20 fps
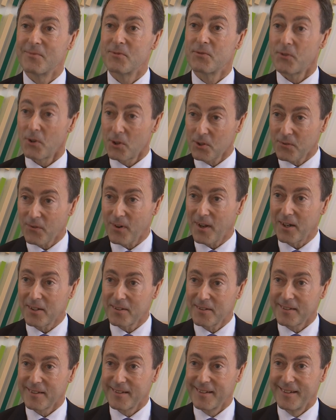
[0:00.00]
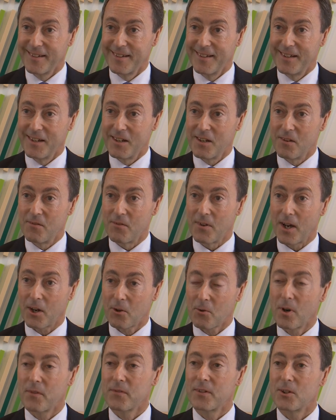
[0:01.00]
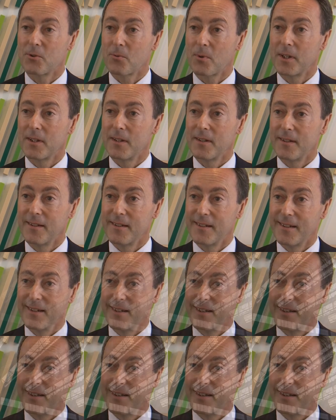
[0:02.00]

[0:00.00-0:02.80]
First flight. The aircraft is ready,